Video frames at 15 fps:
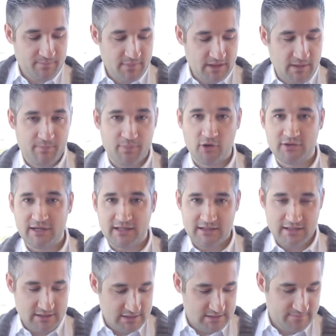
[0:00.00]
a pot like
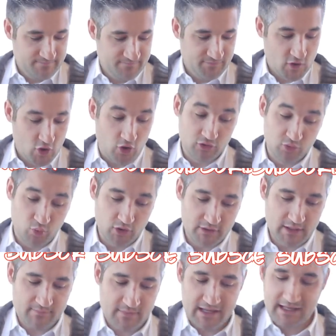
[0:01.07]
this, cold water,